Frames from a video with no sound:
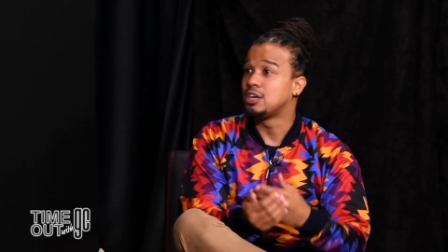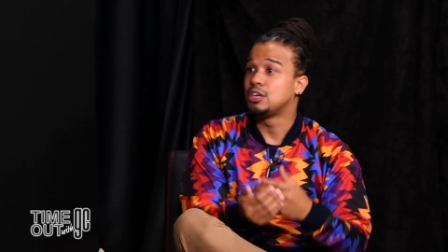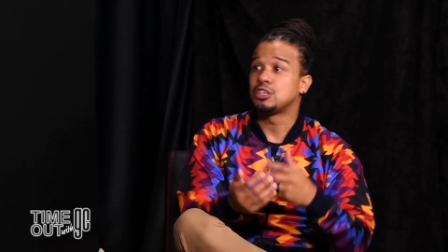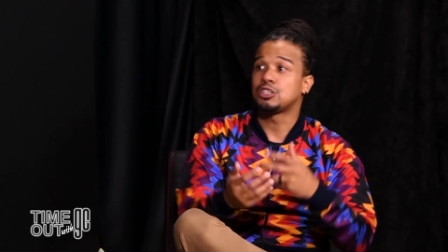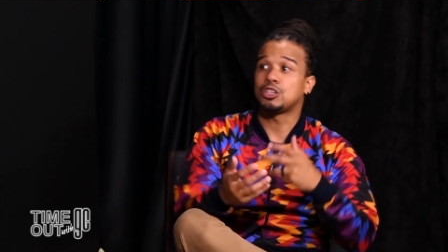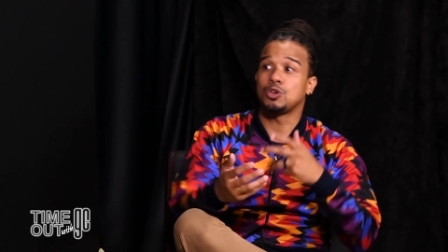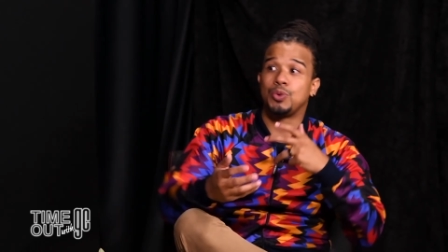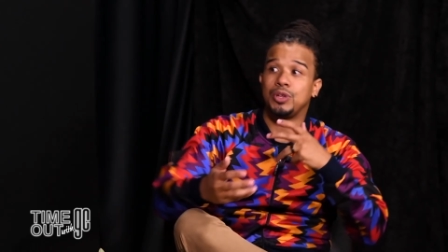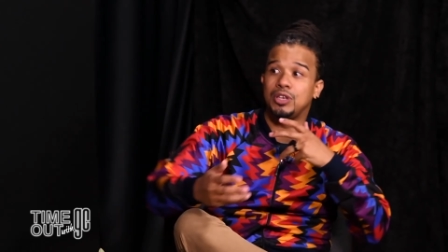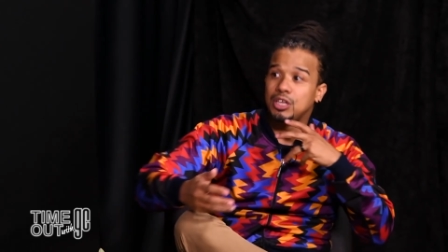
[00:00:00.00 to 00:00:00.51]

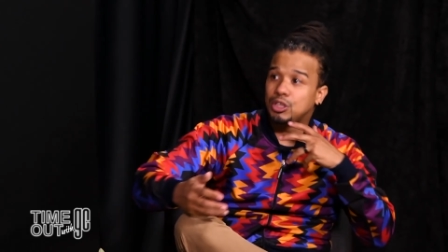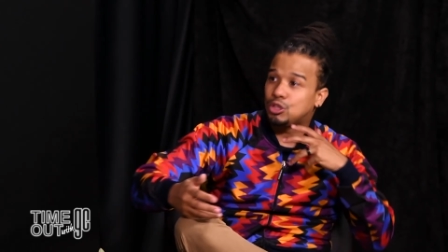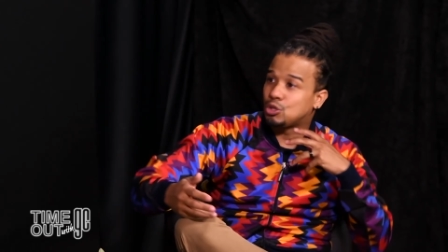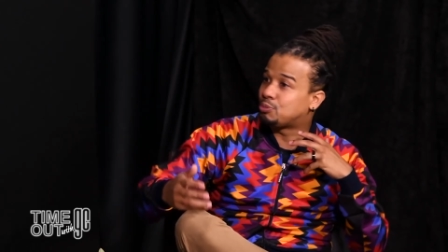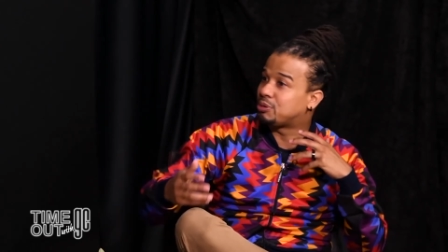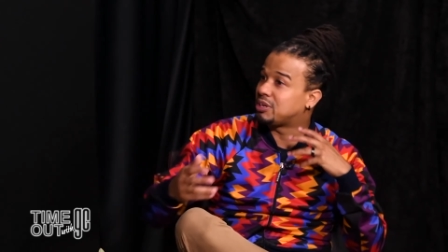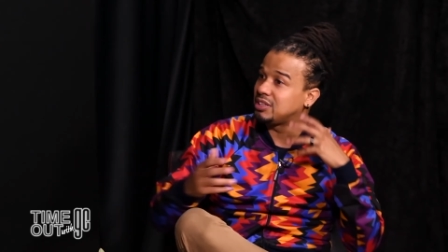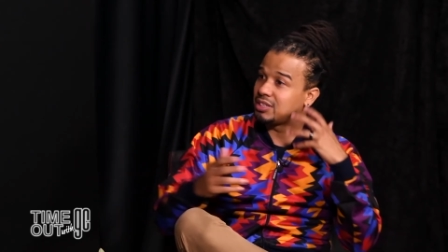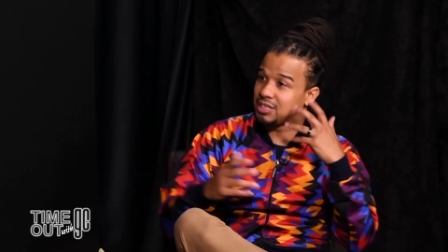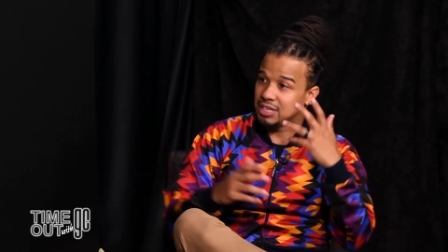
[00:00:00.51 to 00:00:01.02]
So we need to
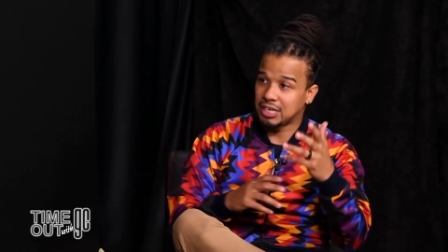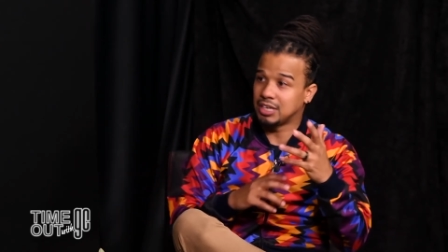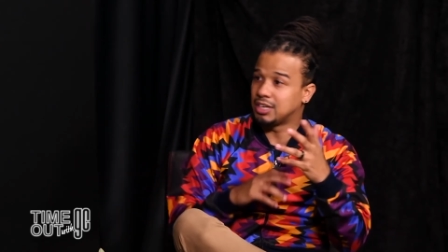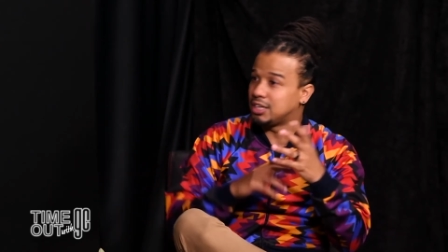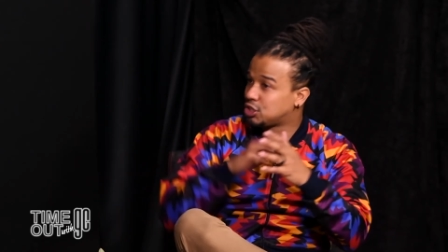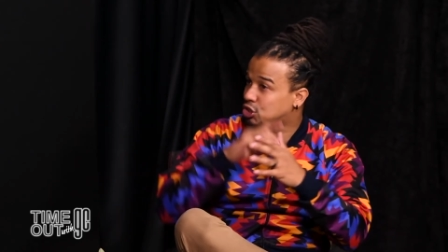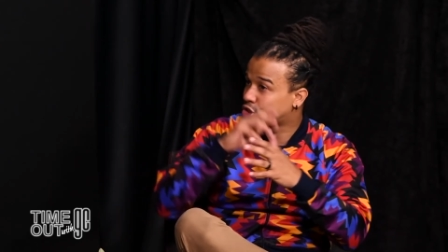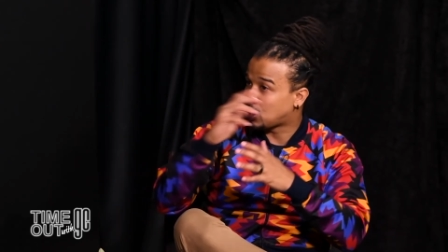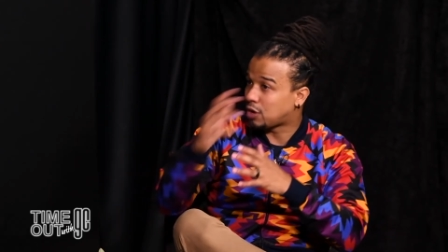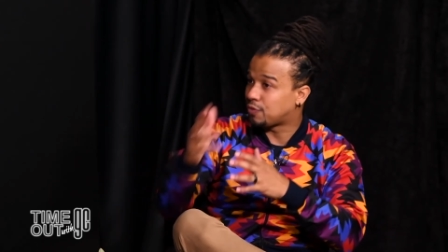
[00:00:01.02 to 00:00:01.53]
bring the
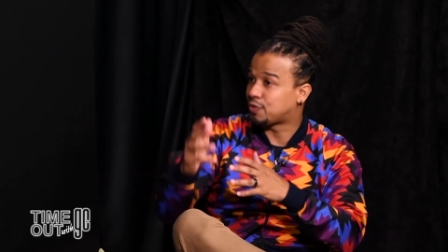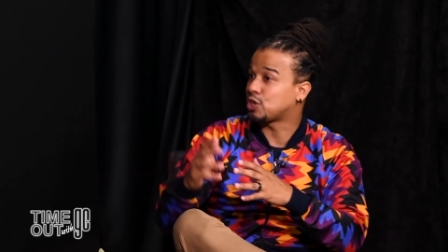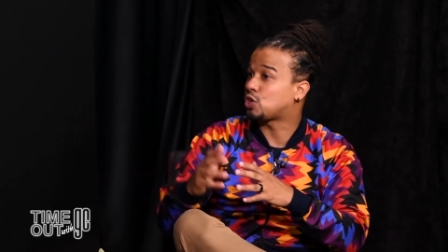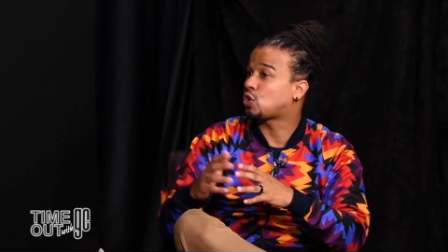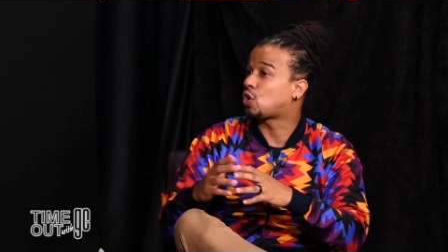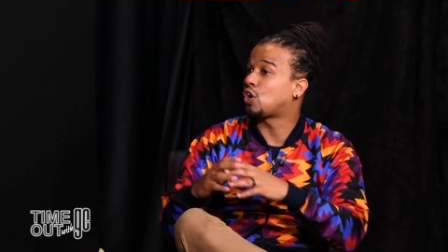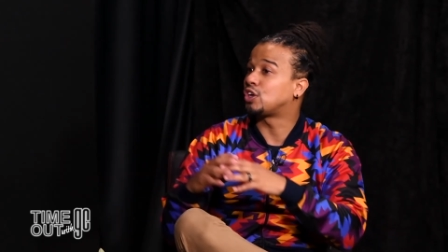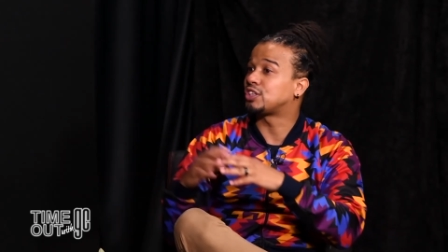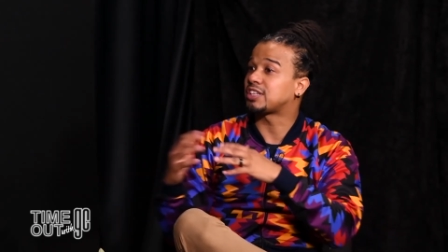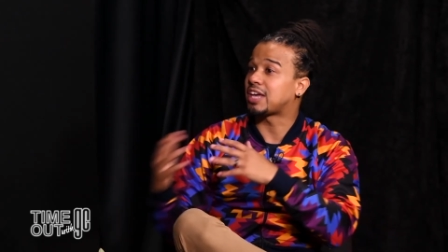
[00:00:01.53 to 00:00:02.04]
English, the
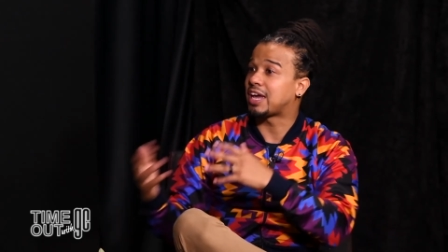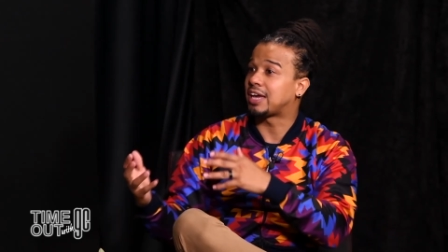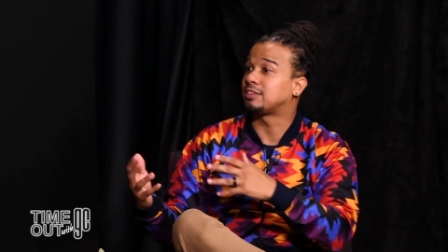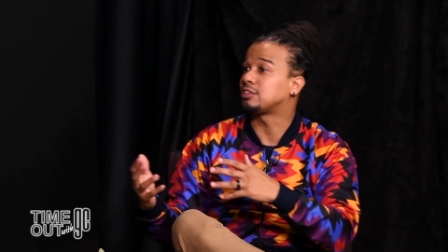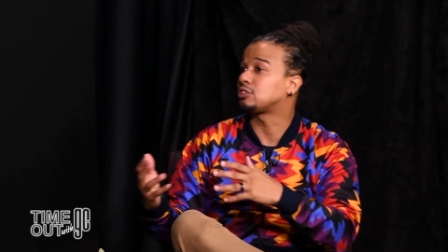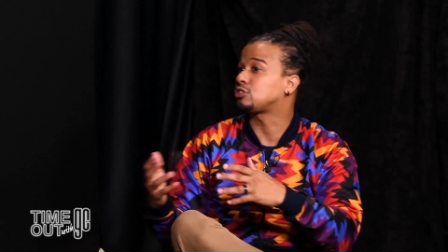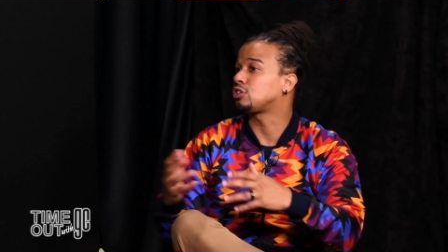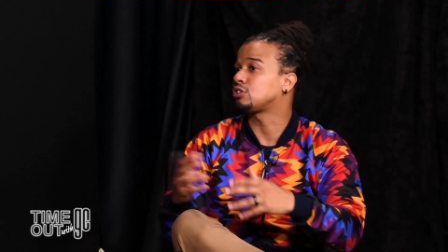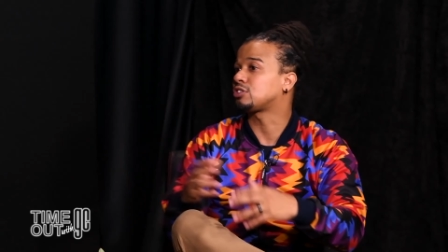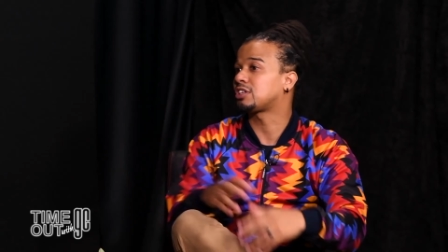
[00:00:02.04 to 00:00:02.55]
Afrikaans, and the
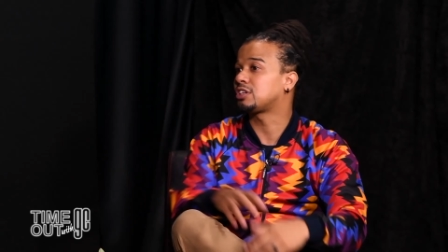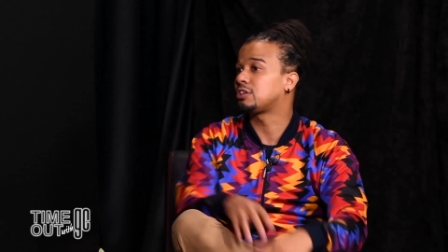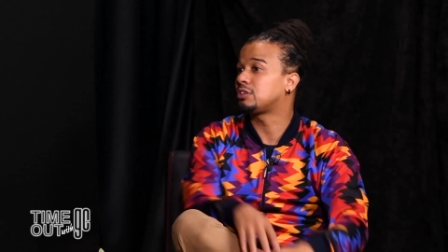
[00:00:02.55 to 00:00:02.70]
Xhosa.